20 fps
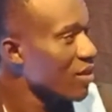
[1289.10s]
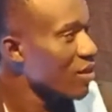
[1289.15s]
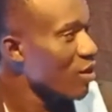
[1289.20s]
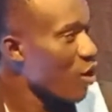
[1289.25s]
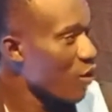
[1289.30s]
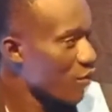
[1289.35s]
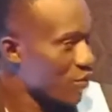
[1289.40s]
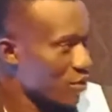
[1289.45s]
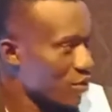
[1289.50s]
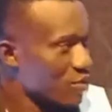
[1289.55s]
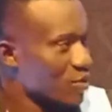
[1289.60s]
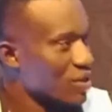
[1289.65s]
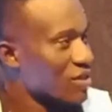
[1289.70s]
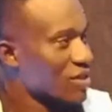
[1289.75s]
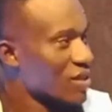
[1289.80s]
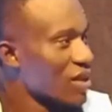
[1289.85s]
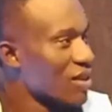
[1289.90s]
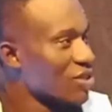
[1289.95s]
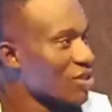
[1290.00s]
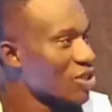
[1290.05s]
of the
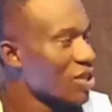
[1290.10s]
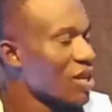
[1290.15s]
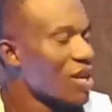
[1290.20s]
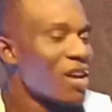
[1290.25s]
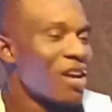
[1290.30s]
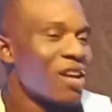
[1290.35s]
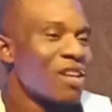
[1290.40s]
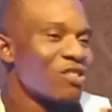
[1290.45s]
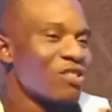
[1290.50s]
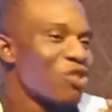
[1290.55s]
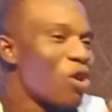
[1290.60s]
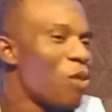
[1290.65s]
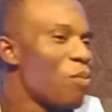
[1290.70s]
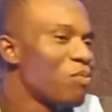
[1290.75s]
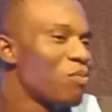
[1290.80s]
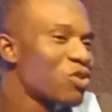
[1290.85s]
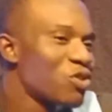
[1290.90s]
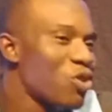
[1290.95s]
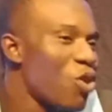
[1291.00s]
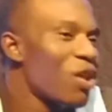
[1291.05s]
research.
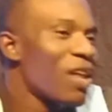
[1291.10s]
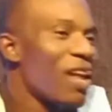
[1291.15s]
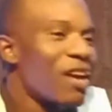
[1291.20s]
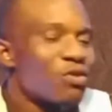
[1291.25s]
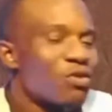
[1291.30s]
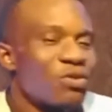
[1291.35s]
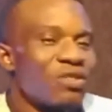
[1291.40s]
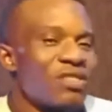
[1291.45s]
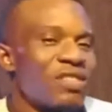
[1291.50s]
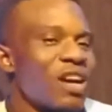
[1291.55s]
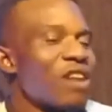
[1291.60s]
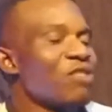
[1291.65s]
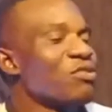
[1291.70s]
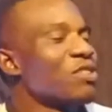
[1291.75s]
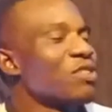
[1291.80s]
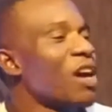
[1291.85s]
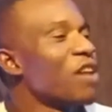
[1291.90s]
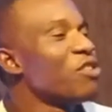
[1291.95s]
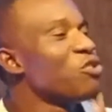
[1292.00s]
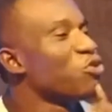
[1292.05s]
Some scholars will tell you
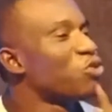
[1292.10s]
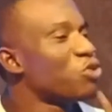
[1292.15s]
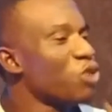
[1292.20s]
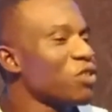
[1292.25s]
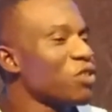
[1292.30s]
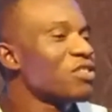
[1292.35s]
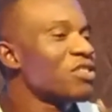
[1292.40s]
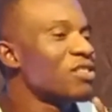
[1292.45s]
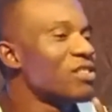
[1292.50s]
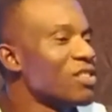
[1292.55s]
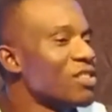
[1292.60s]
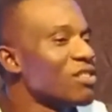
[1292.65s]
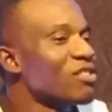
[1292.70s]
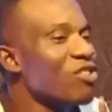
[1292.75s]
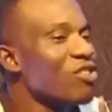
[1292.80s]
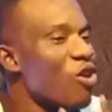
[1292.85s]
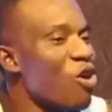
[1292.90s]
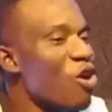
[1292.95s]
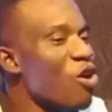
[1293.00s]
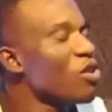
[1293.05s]
that you just need
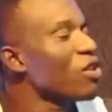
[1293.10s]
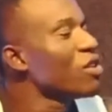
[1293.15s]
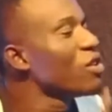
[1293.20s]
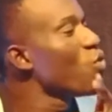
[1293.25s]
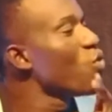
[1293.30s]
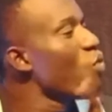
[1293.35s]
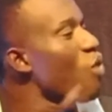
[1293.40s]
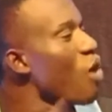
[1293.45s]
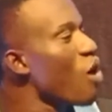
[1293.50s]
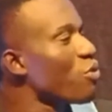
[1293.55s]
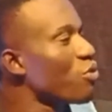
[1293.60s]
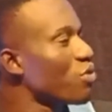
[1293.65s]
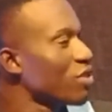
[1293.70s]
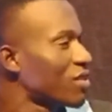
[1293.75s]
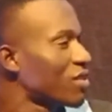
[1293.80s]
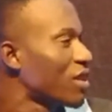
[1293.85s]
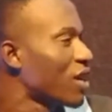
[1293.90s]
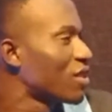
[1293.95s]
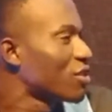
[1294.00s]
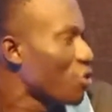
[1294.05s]
only one
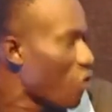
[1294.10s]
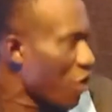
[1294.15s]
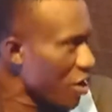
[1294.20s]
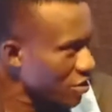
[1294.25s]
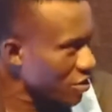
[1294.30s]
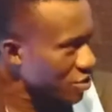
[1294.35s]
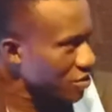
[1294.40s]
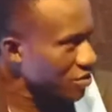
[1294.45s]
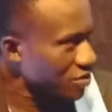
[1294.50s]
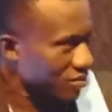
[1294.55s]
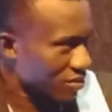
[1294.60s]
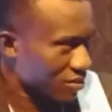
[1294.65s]
research question.